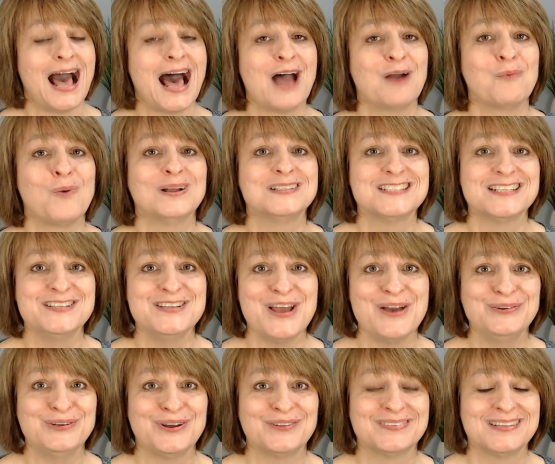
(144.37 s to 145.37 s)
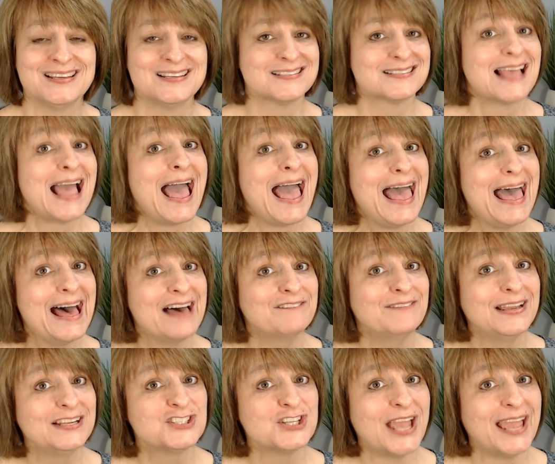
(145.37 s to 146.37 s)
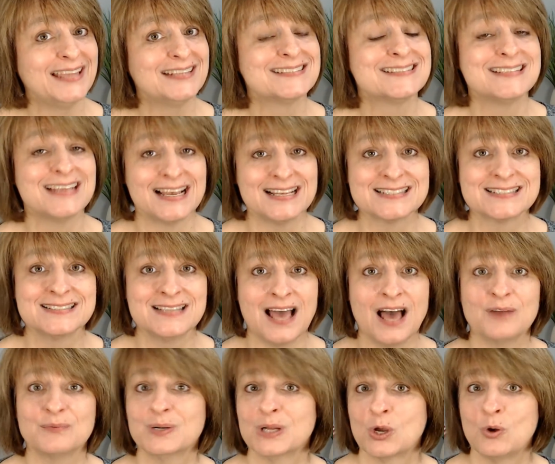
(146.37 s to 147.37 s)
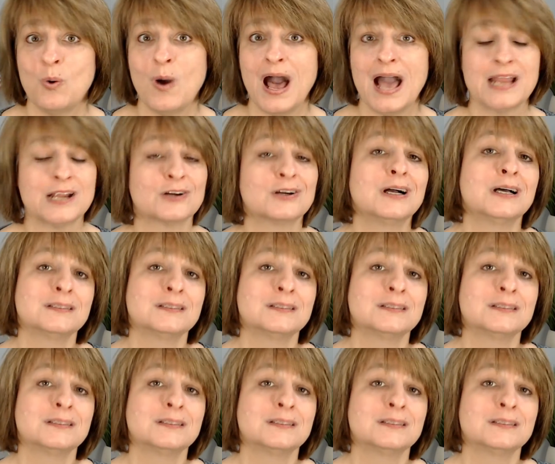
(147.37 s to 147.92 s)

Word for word: I want to note on this, FHA does not require